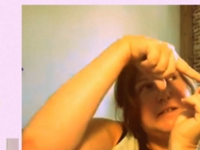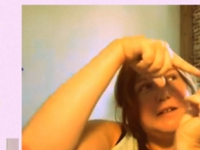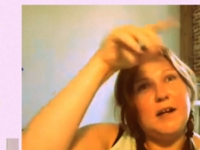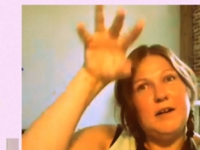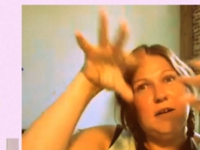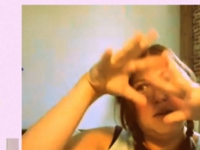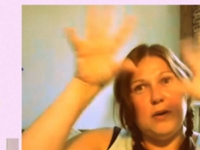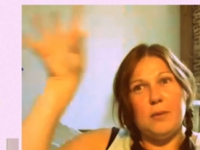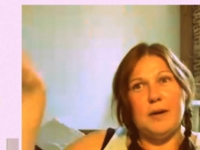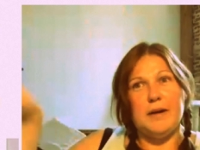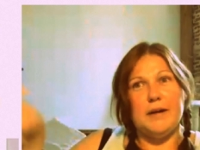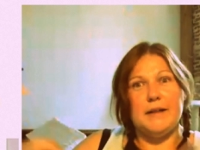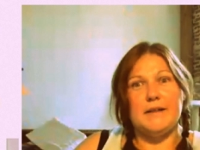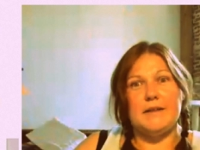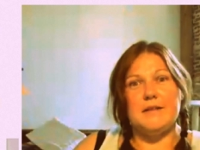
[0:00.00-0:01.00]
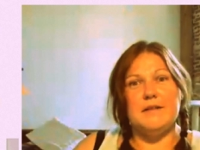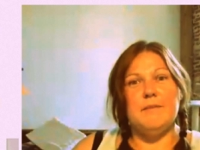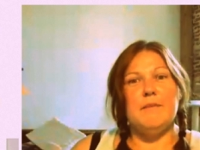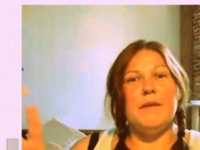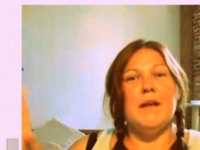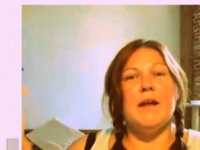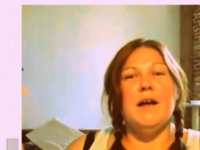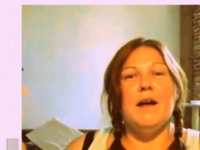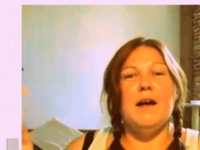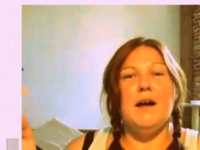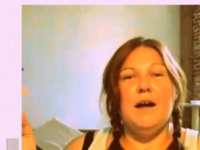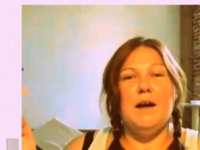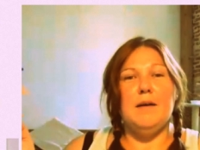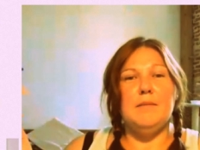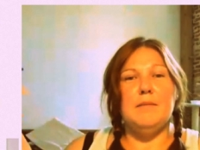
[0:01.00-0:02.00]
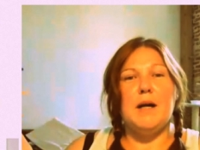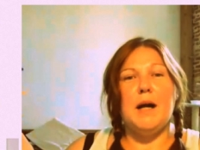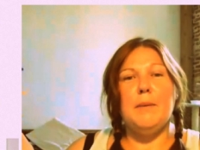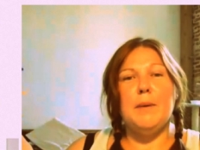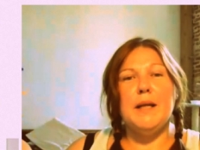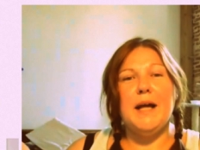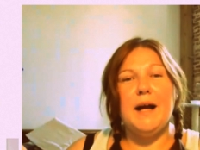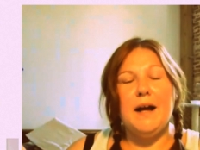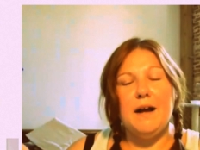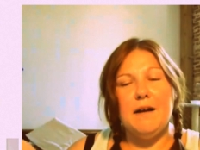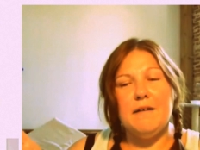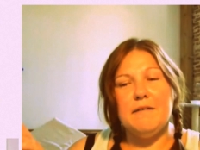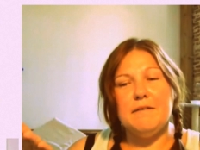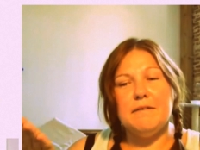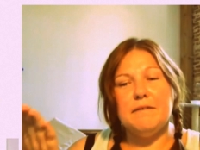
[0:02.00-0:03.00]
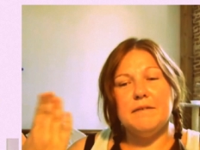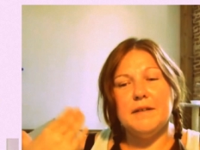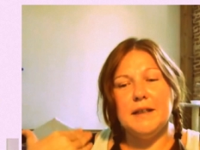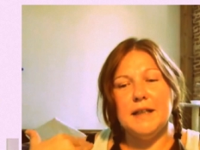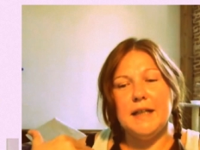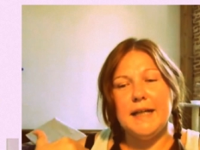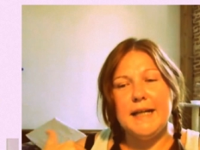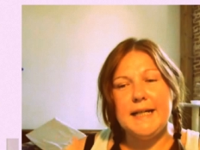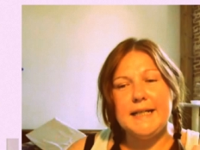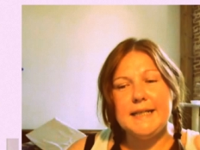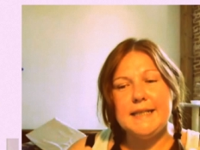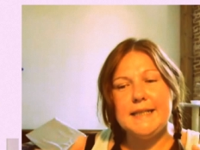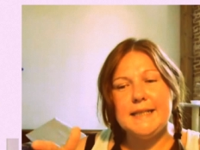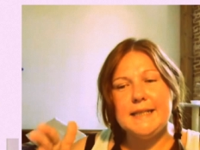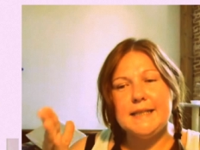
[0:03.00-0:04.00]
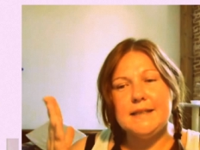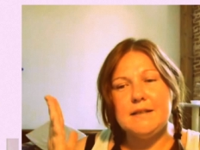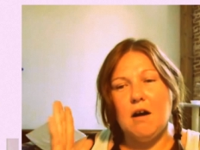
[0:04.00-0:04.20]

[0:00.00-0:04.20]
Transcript: I don't know where it is. I will have links,